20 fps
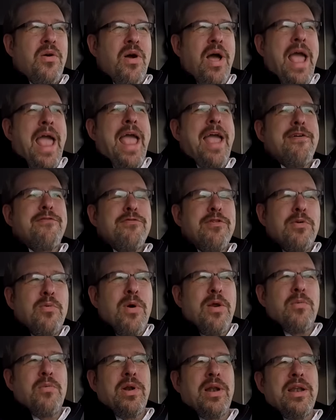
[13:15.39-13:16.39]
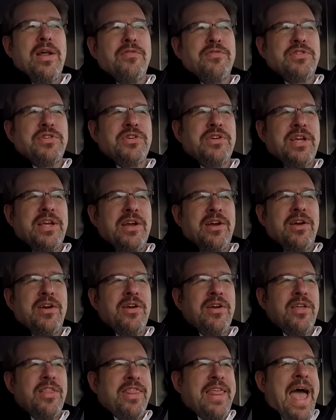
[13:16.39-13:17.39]
Everyone would love to hear
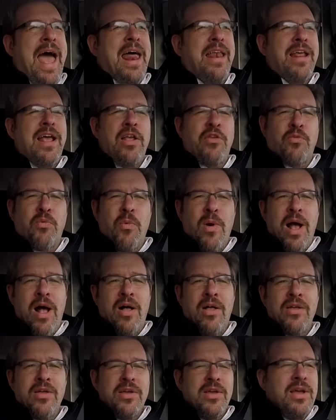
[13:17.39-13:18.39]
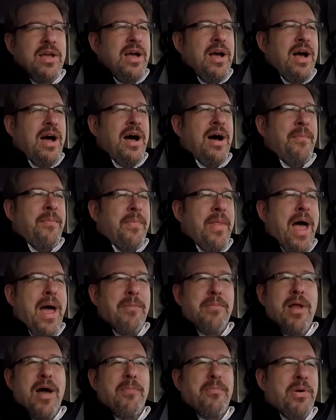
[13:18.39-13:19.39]
that as well.
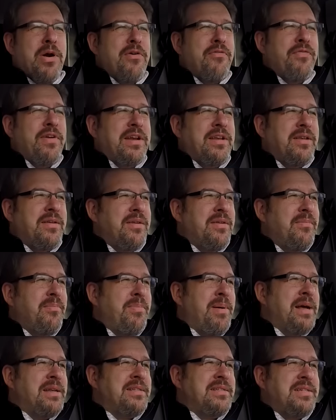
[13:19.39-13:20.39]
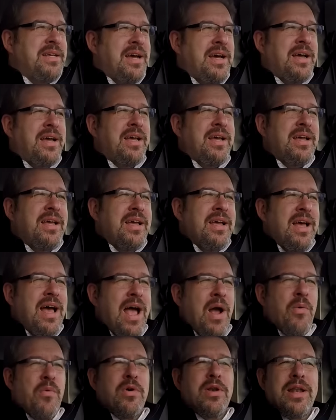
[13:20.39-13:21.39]
I'm not perfect, but
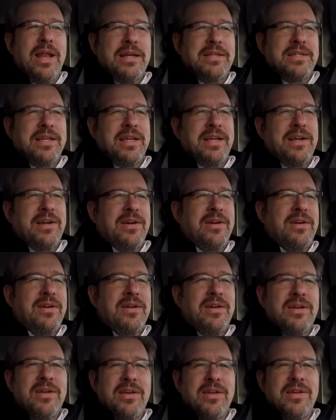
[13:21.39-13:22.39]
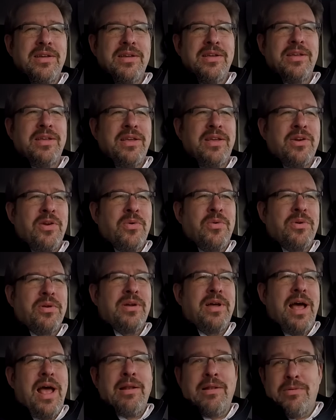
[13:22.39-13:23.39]
I would like to hear,
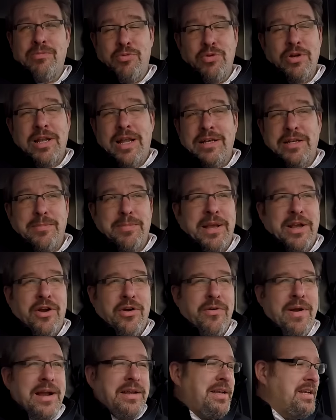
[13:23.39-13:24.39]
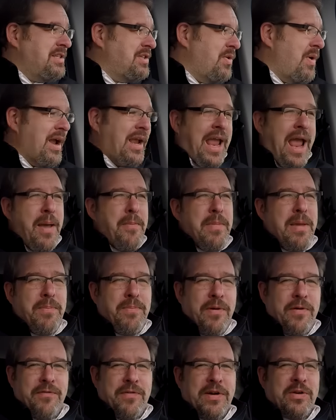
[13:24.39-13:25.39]
I would like to be corrected so I can be
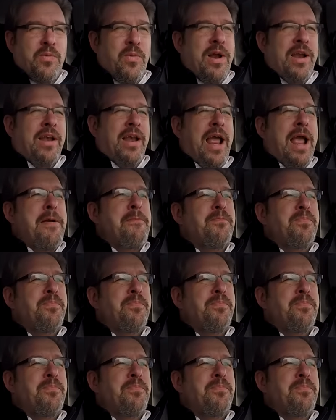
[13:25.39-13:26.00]
perfect one day.